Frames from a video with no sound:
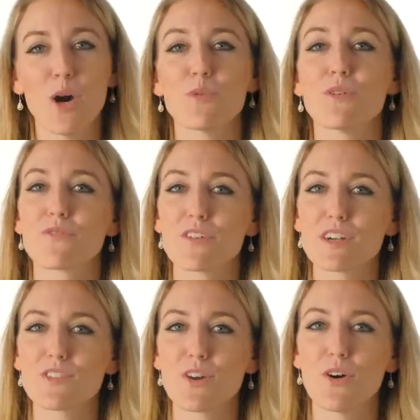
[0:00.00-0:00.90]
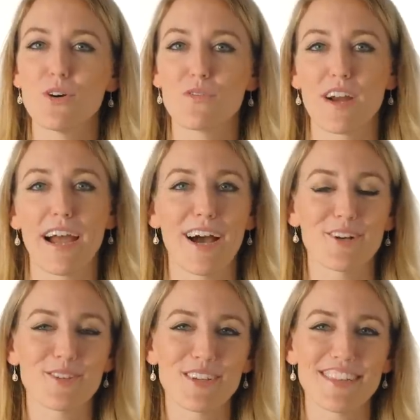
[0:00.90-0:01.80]
We'll first go over
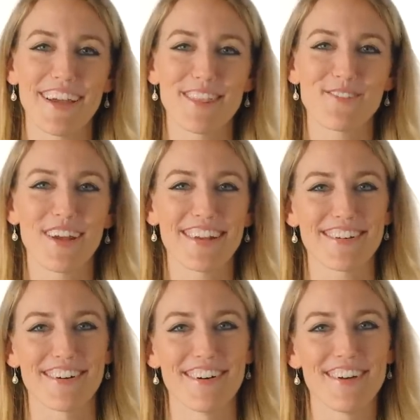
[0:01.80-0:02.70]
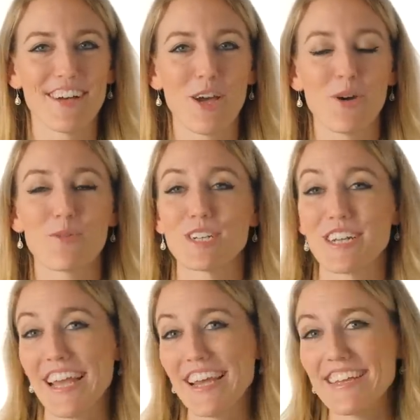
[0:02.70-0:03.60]
how to align the reticle, which
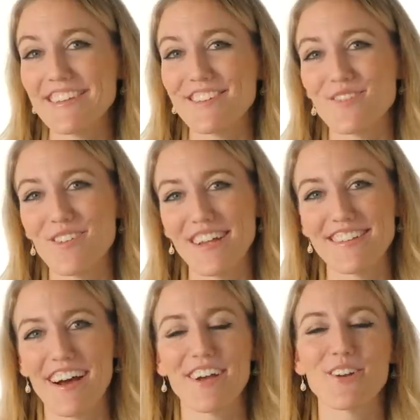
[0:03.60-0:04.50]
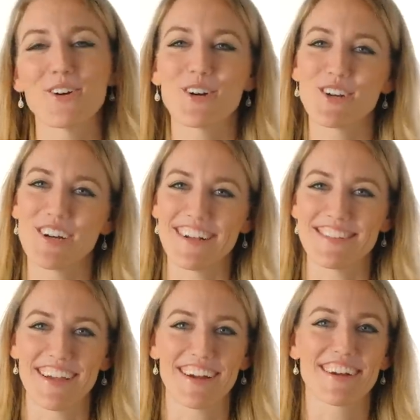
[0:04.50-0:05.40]
again is a red dot or
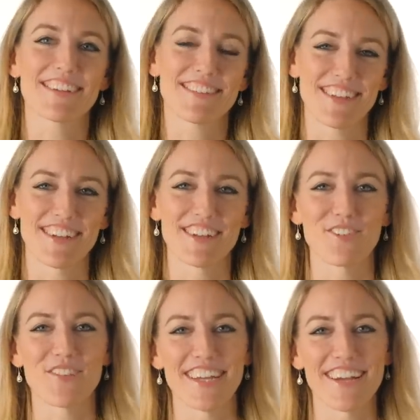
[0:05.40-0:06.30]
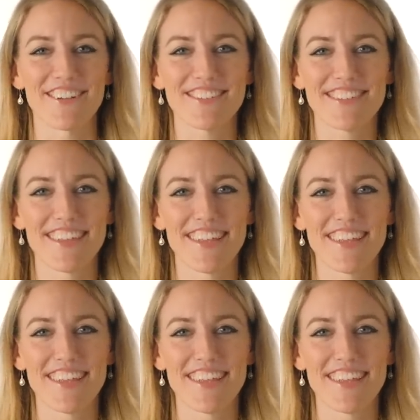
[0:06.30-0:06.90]
crosshair seen in your videos.